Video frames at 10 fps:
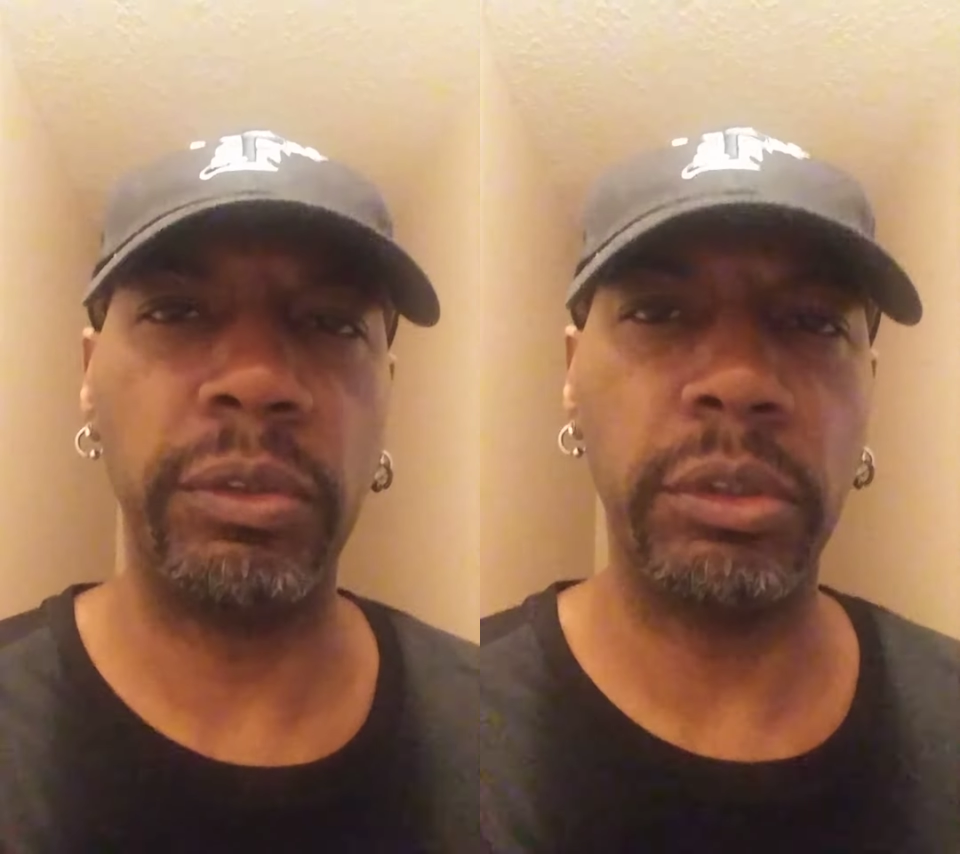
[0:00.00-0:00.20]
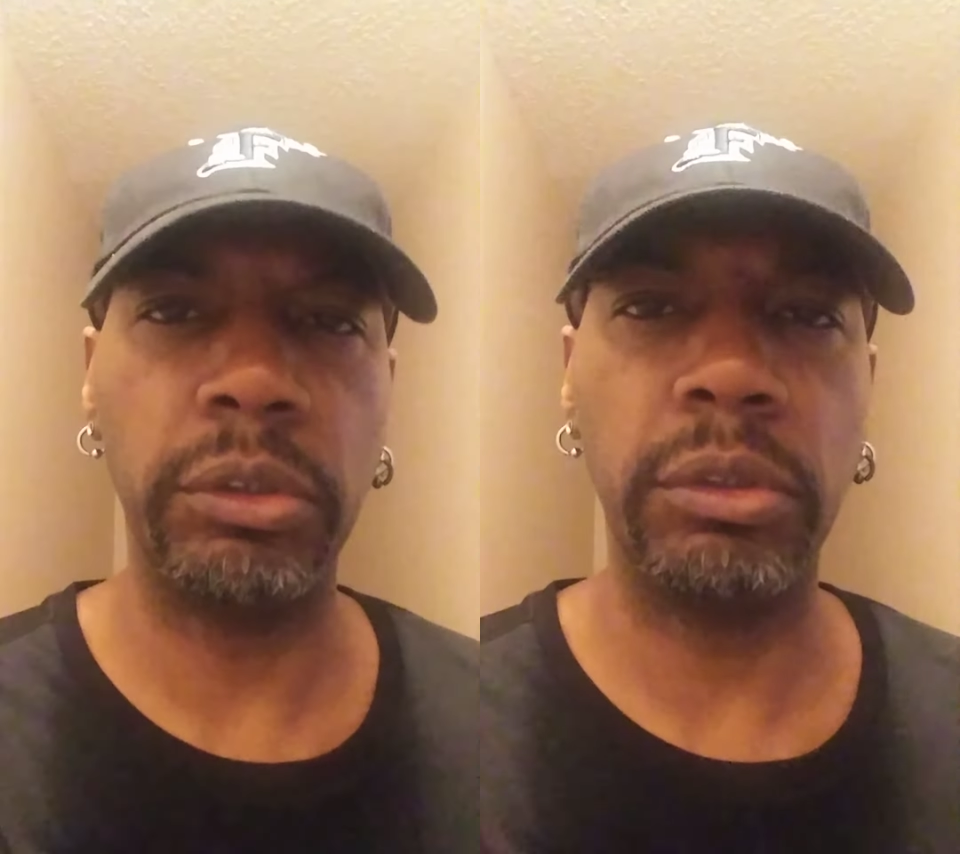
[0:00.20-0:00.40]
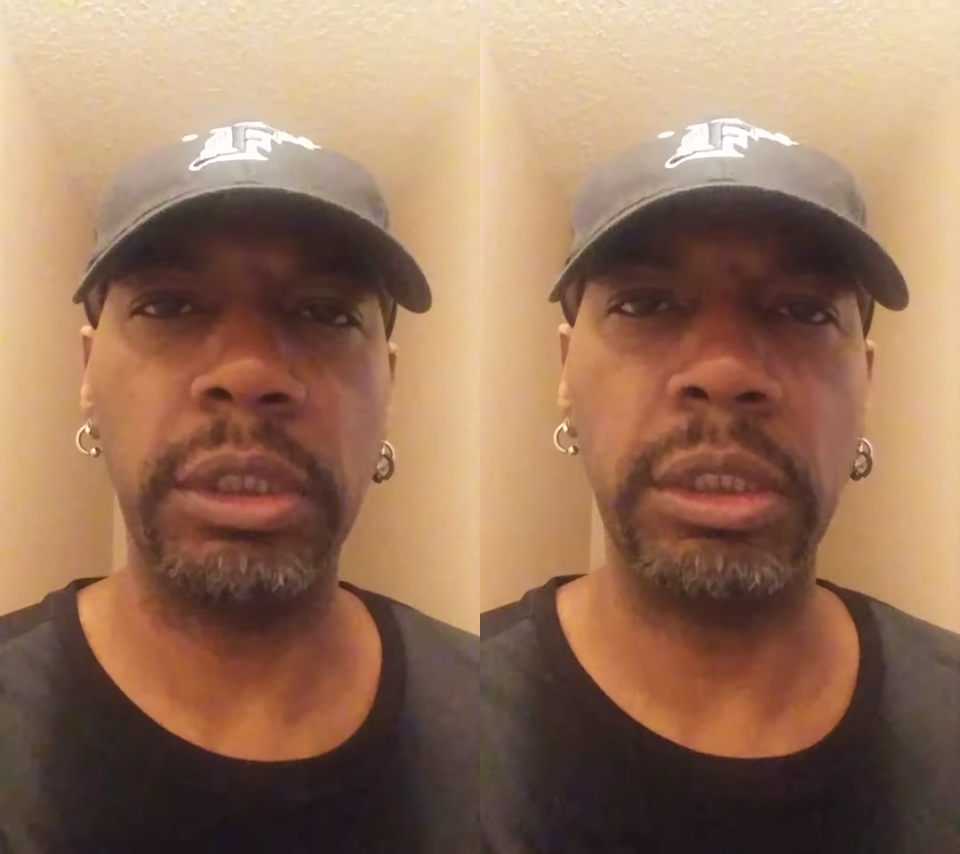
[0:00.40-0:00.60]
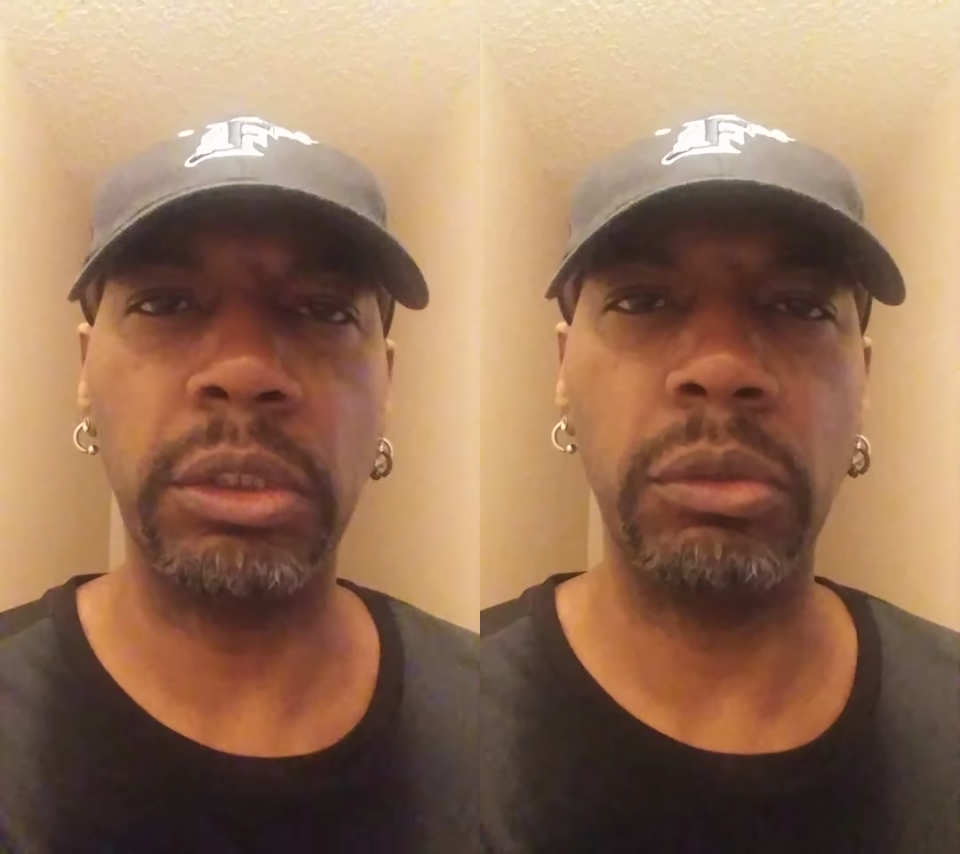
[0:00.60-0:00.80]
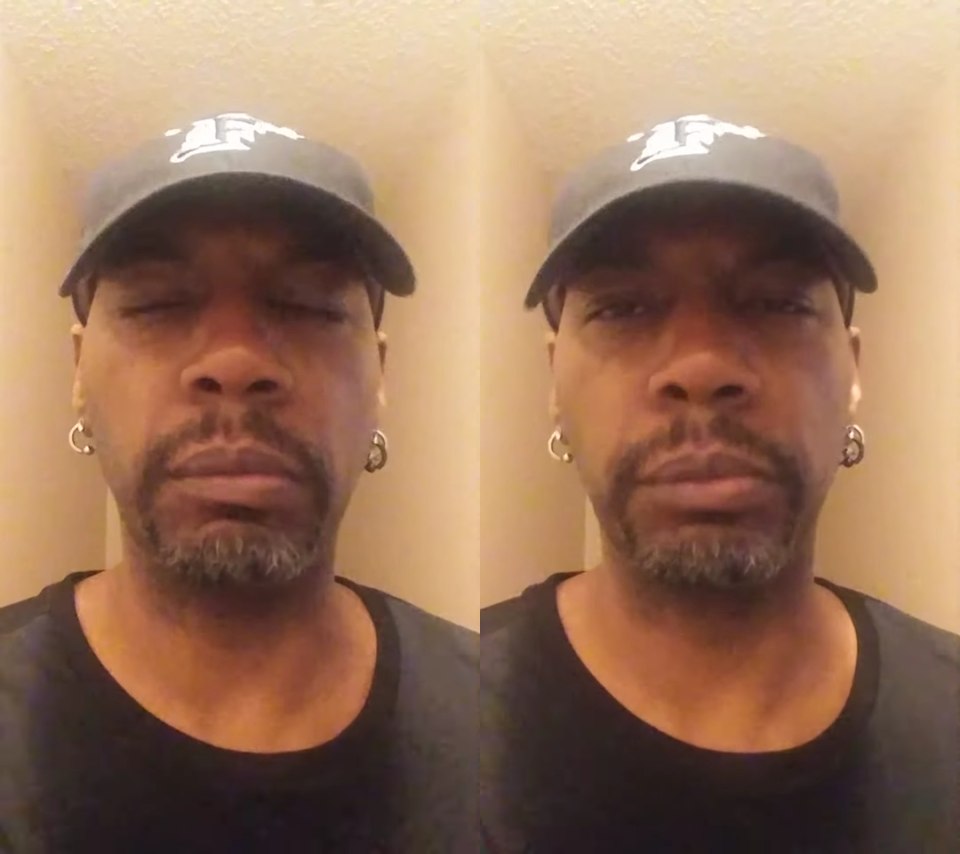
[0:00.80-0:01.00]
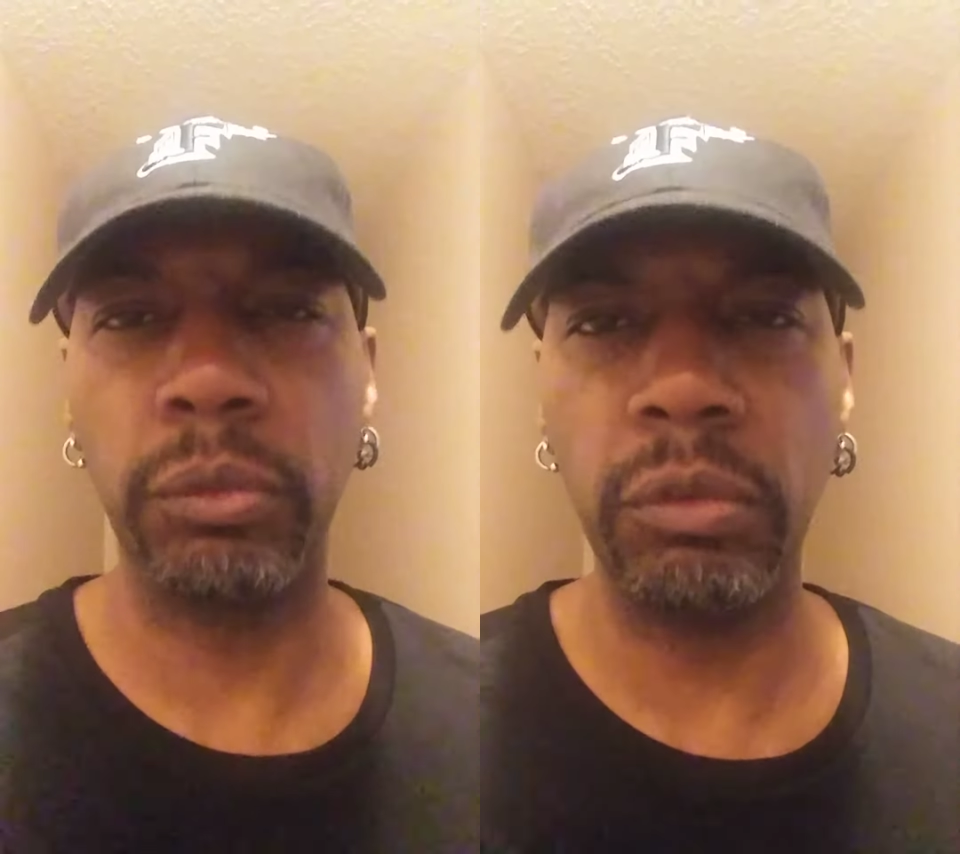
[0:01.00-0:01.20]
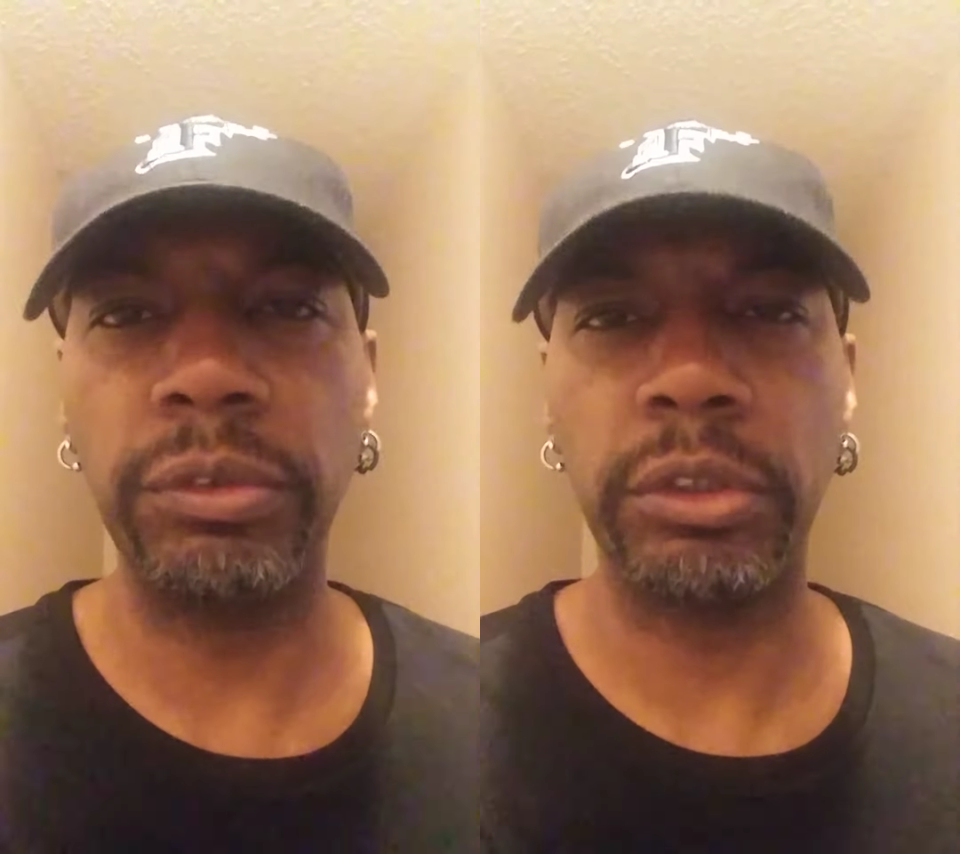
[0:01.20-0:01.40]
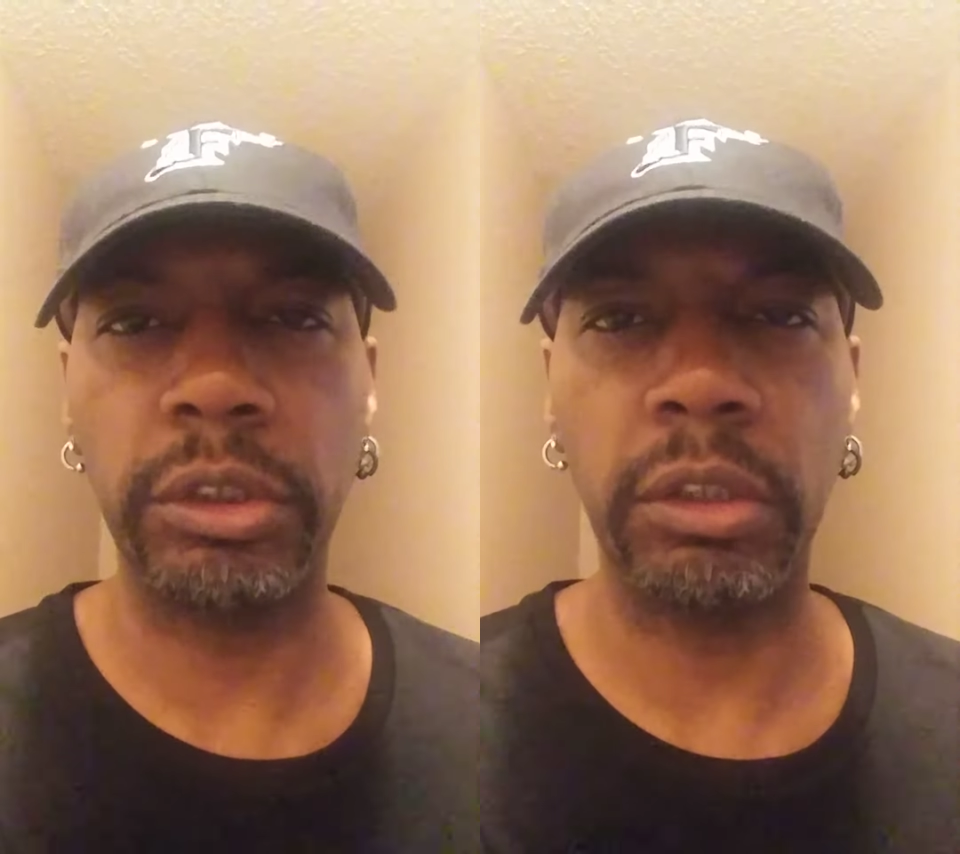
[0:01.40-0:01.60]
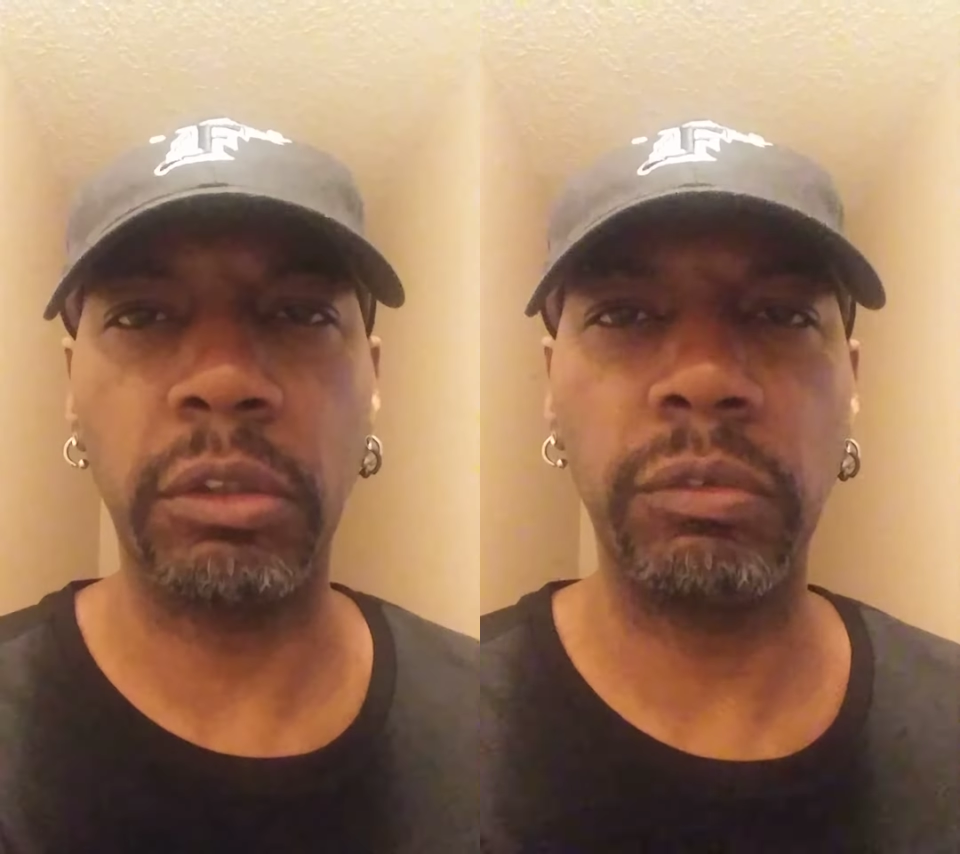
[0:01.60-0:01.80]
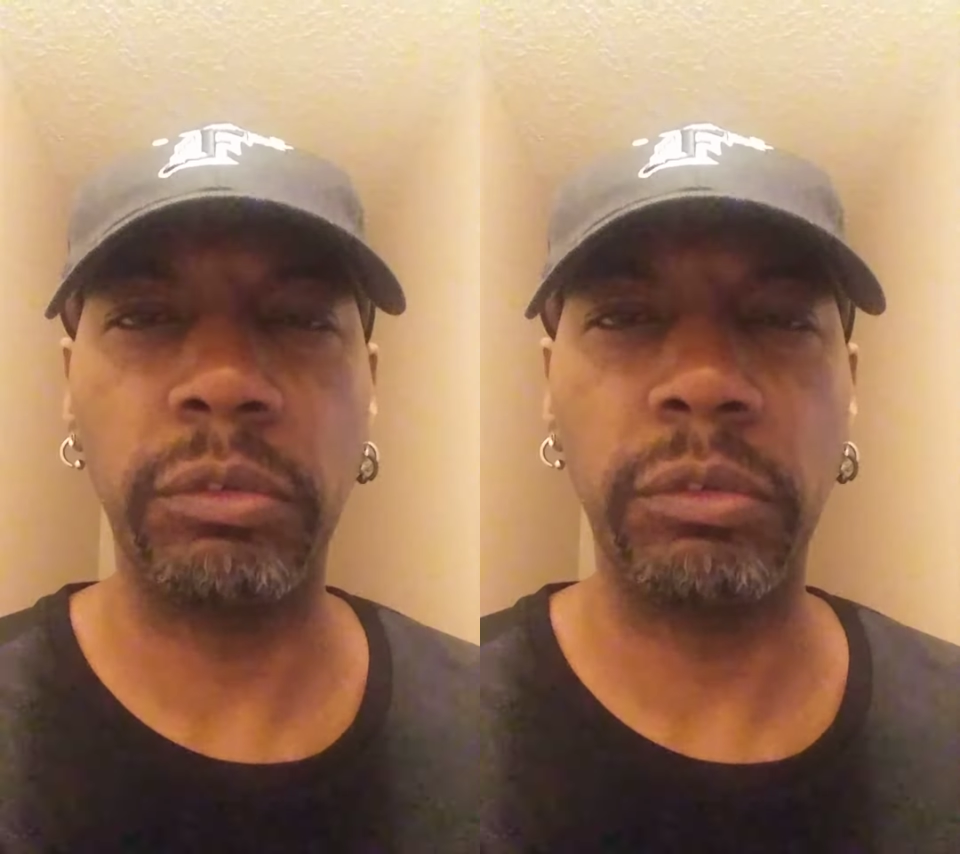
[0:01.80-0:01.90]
feel you need to improve yourself,